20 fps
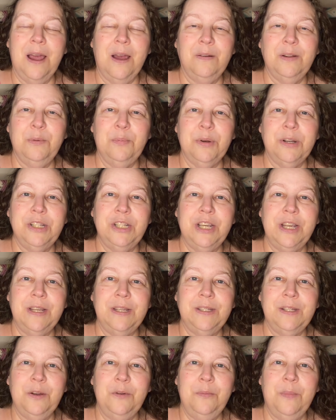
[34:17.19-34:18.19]
I would appreciate it
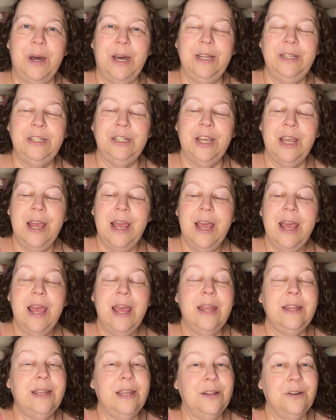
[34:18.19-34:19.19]
so much,
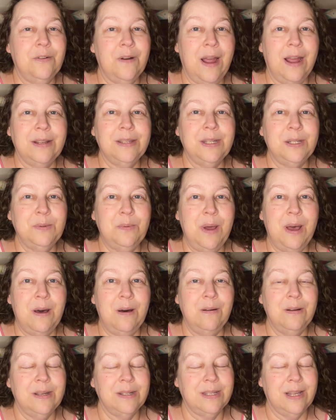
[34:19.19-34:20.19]
and interact as
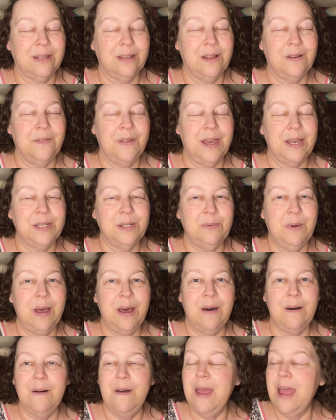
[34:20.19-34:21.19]
well because I love that as
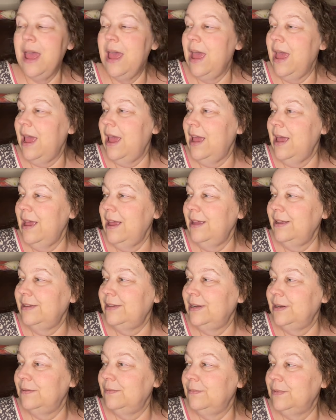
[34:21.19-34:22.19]
well.
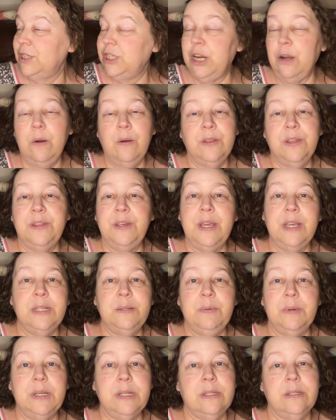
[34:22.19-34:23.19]
And share all the things
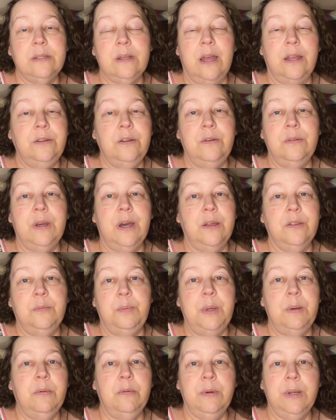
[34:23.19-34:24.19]
because I know that other
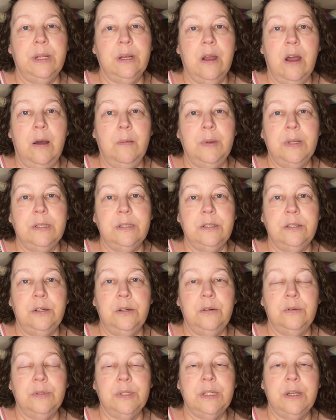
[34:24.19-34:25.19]
people read the comments
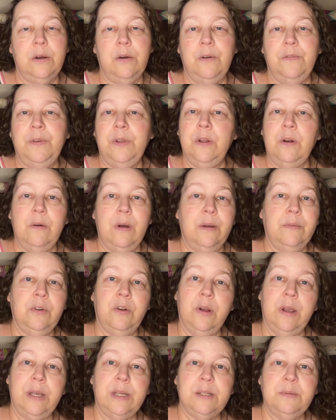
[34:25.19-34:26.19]
too. So if you don't have a
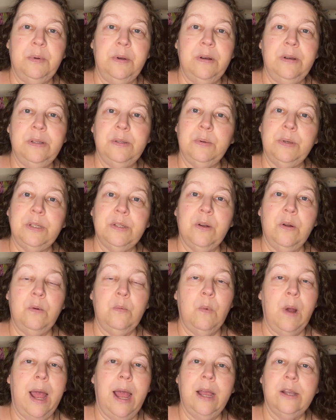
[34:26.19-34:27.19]
great experience with a certain
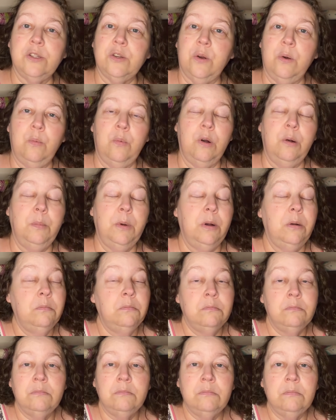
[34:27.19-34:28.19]
wax or a warmer,
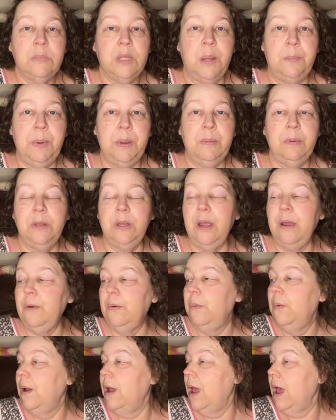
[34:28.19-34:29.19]
let people
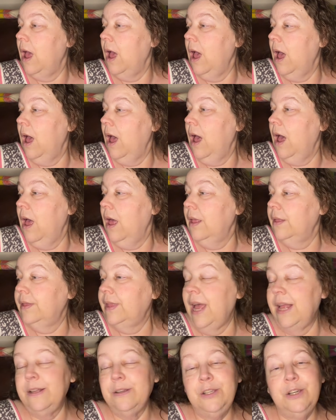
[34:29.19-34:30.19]
know.
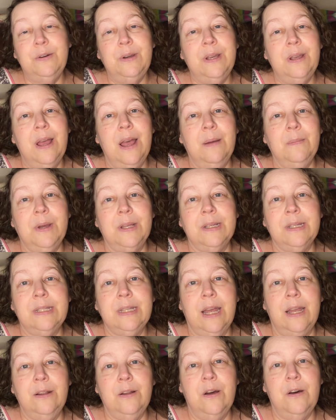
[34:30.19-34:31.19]
That'll do it. I'm going to
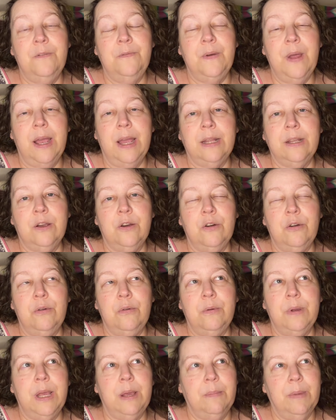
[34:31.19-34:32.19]
sign off. I got to go
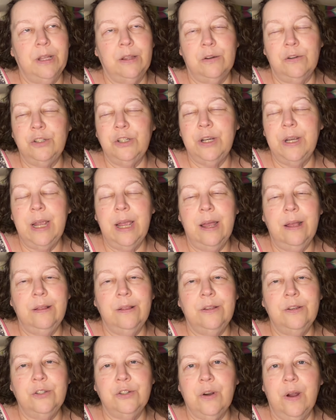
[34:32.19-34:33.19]
get my laundry out
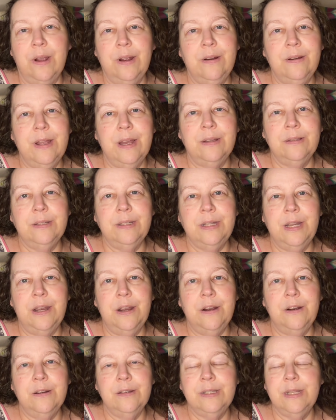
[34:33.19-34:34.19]
of the dryer
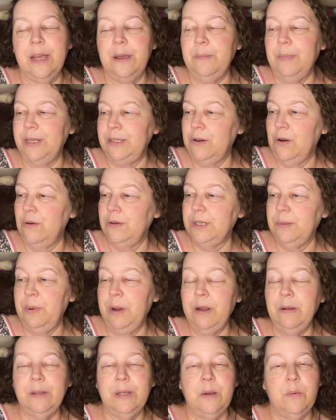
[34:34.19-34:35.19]
downstairs. And my dogs
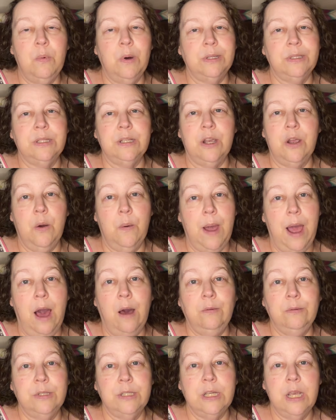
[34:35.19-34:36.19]
apparently want to go
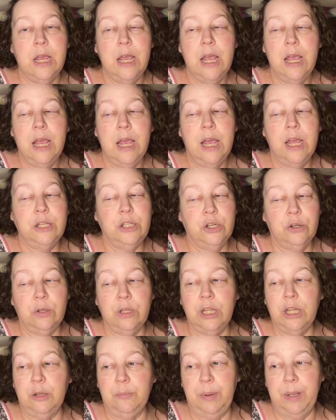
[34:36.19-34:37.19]
out and do a
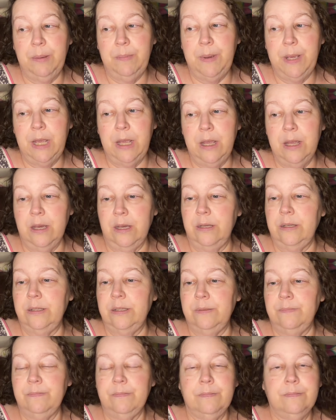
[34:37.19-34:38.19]
little pee-pee
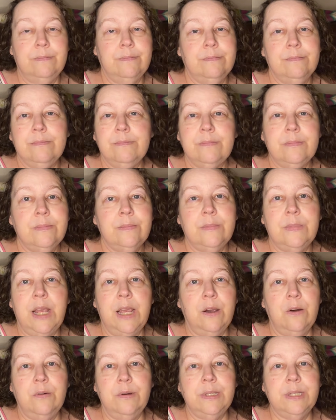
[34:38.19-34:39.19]
because
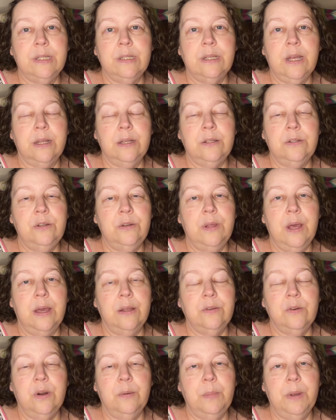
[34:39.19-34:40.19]
they always decide to do that
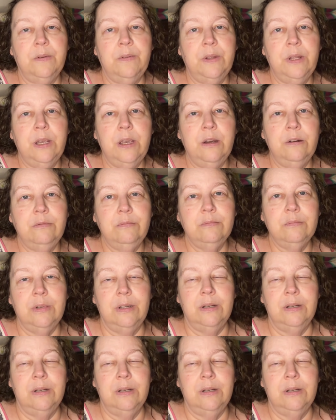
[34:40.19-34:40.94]
during my video.